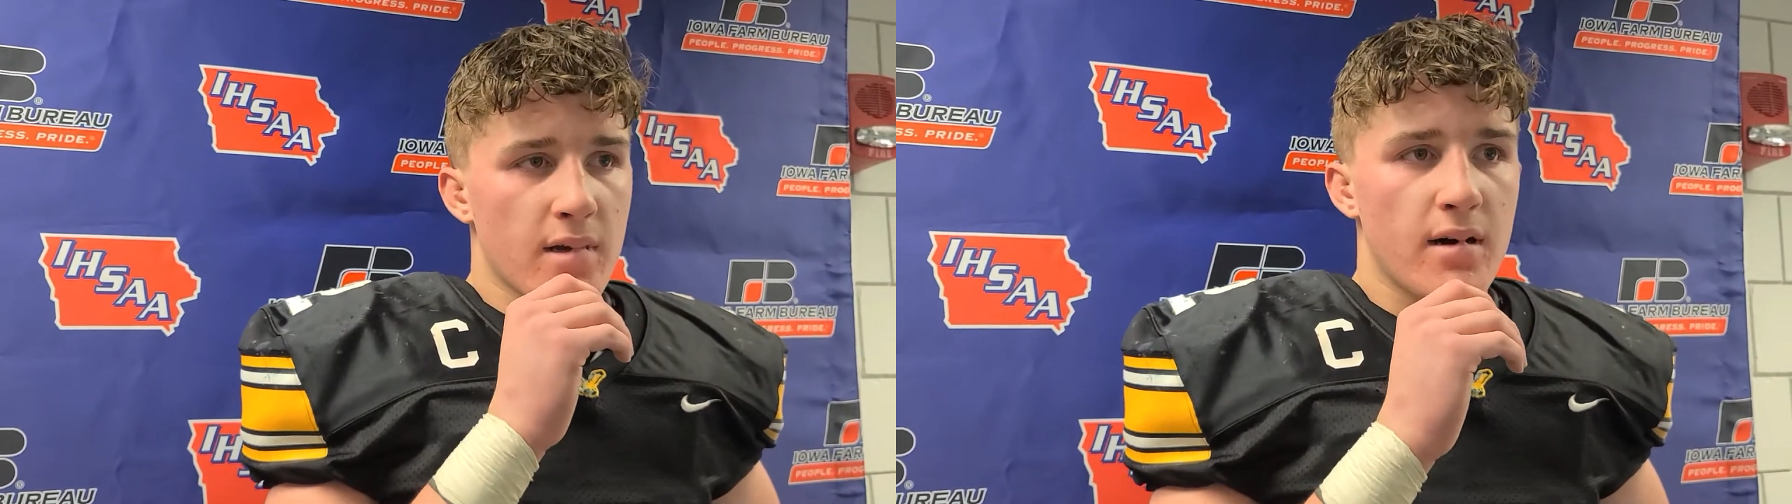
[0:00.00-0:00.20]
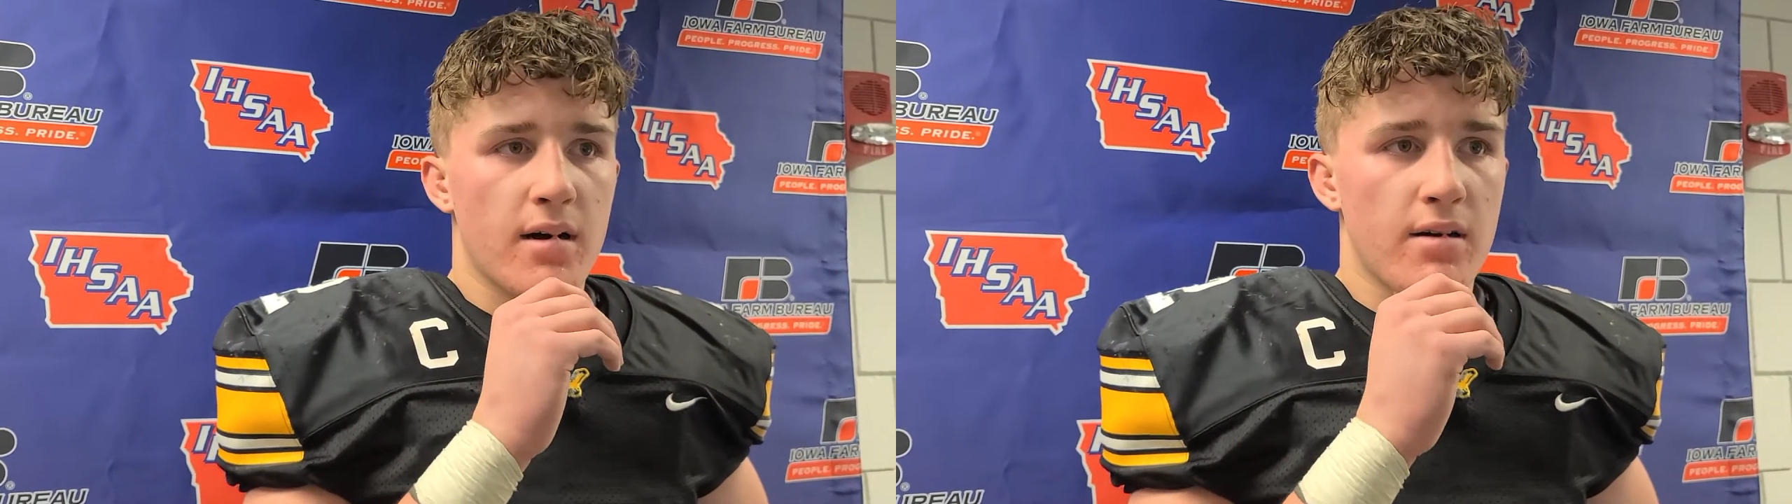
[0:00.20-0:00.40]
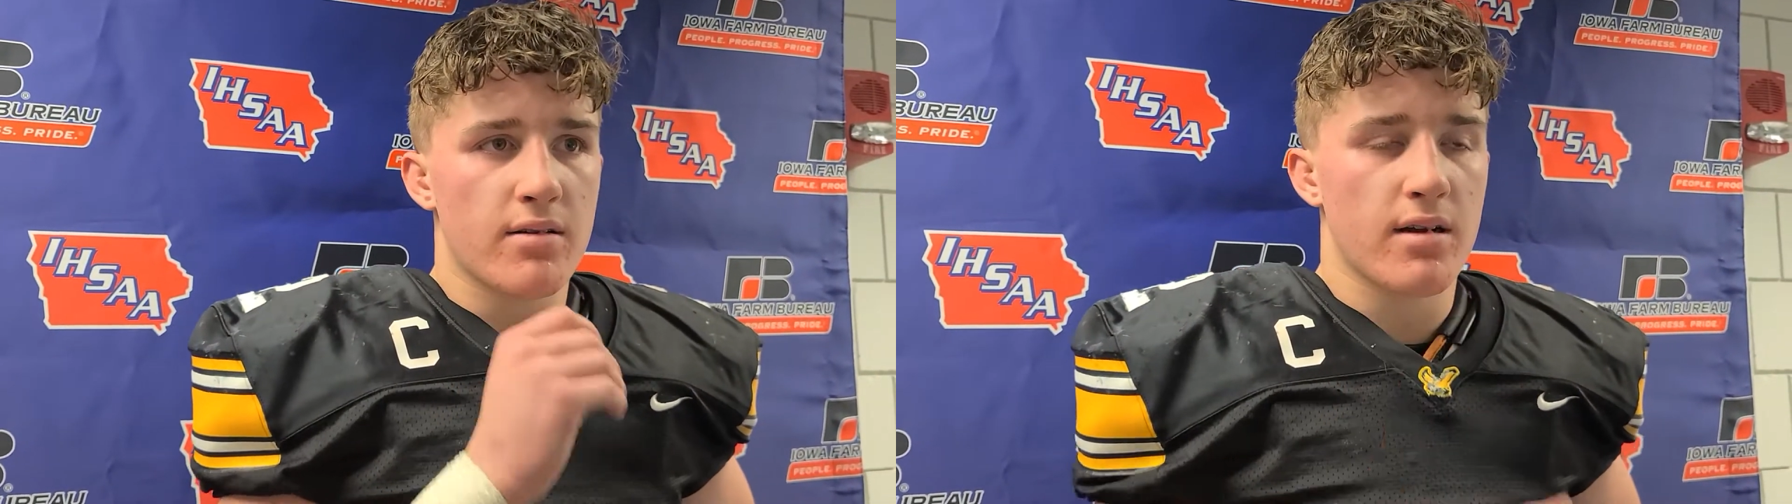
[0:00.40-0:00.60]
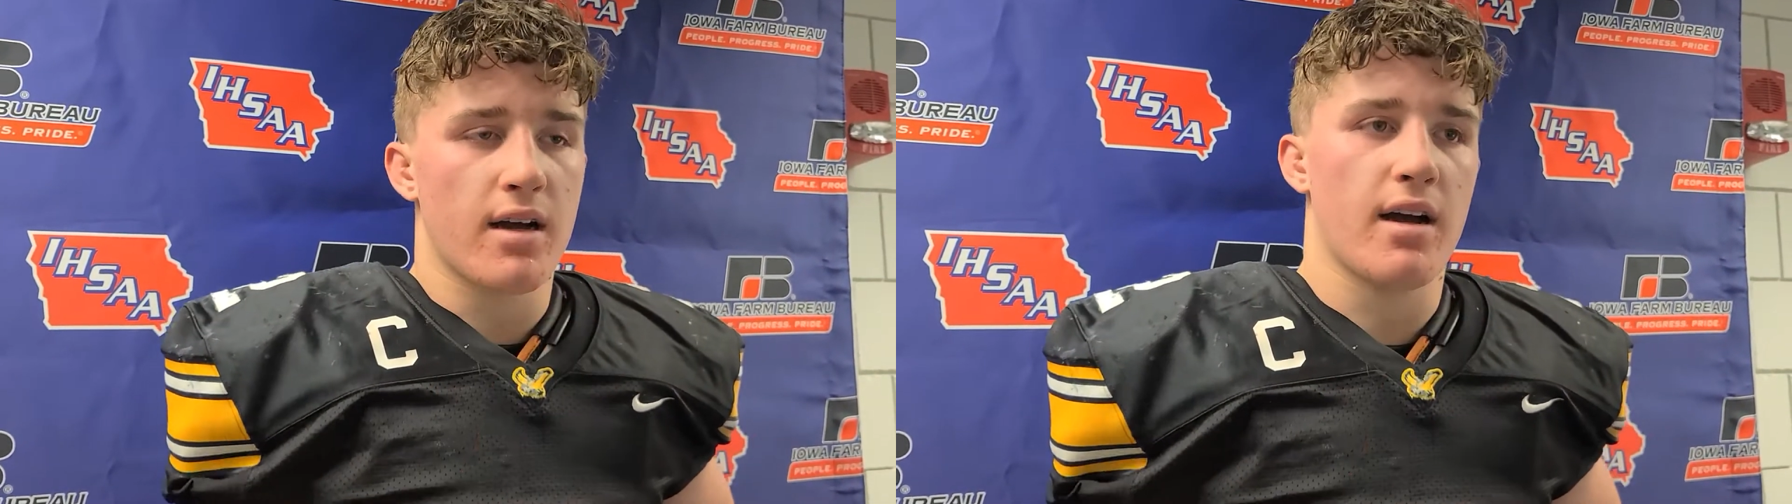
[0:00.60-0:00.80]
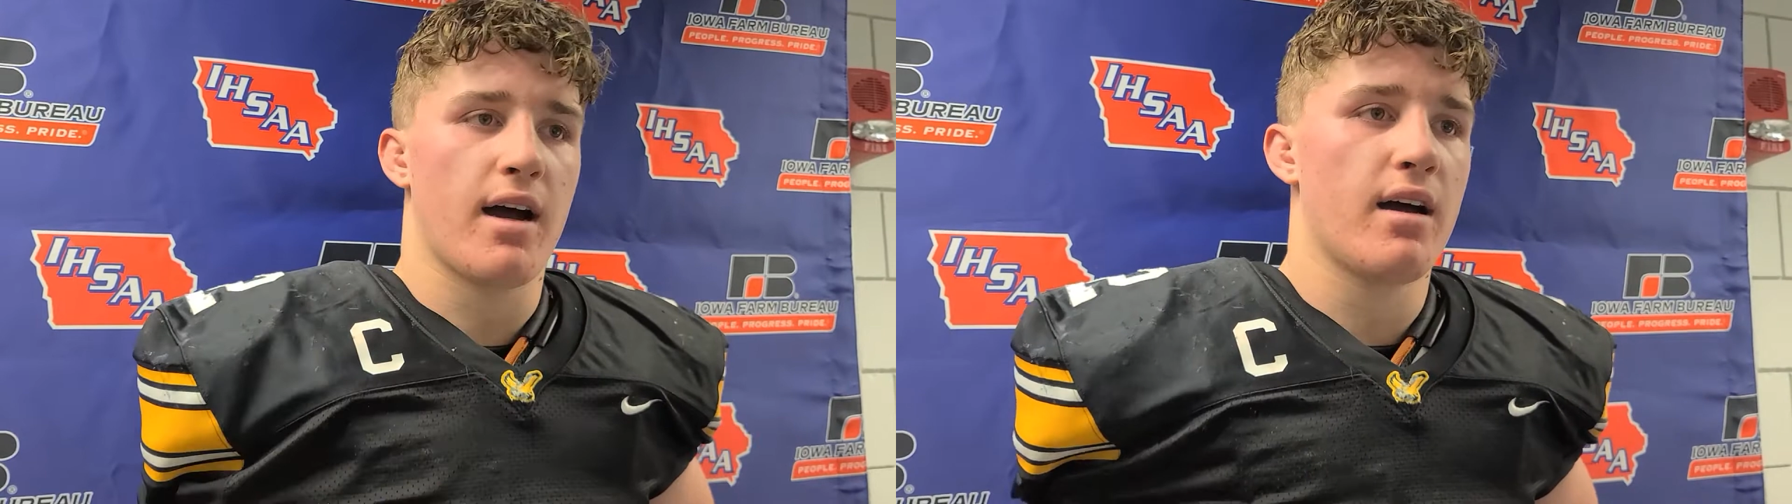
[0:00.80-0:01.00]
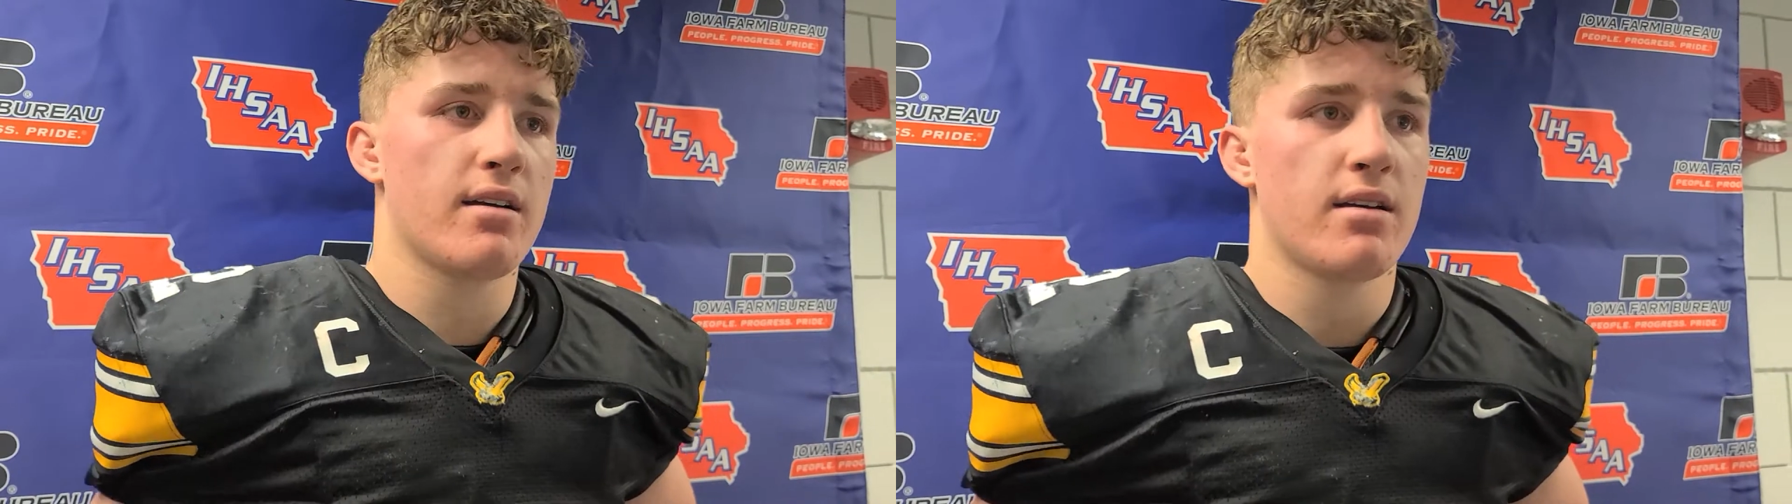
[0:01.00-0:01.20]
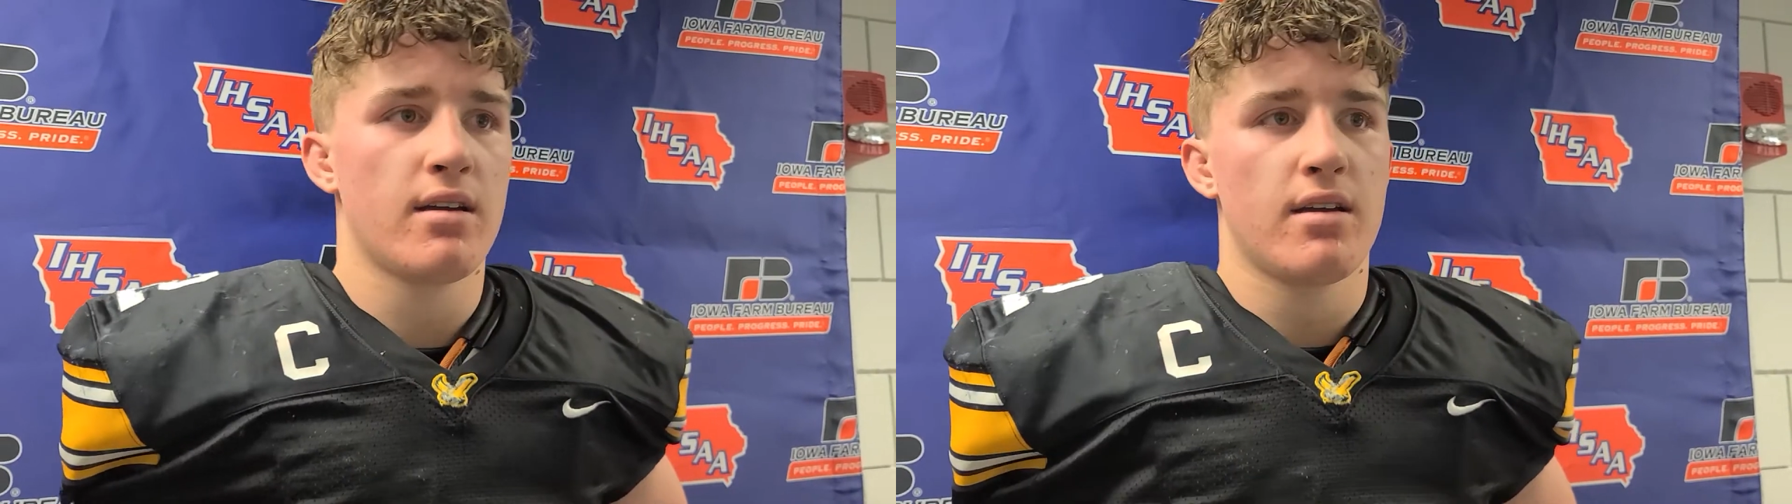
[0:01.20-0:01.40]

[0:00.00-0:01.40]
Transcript: Uh, I,